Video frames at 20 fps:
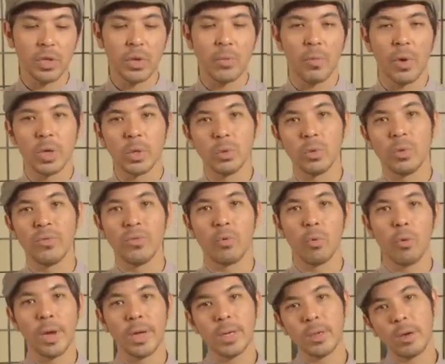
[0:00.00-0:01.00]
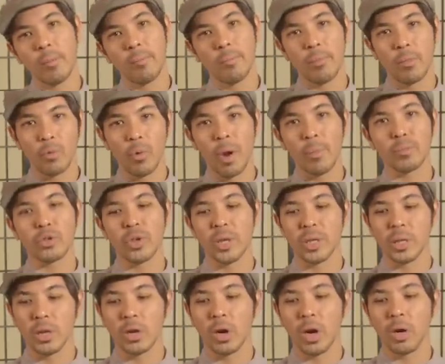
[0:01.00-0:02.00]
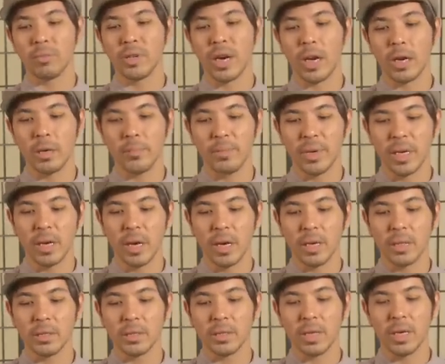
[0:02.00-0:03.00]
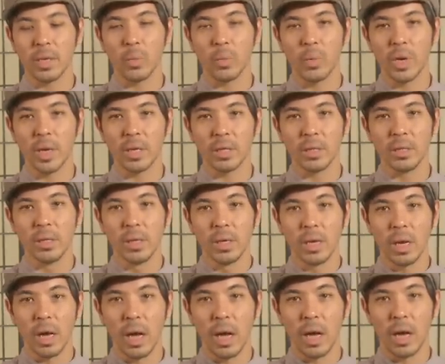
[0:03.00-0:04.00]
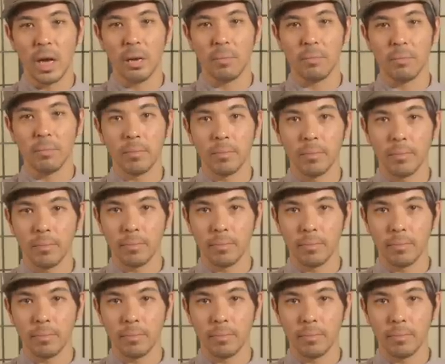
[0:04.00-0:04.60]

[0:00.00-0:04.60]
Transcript: you want to avoid rupturing the gallbladder because it will um,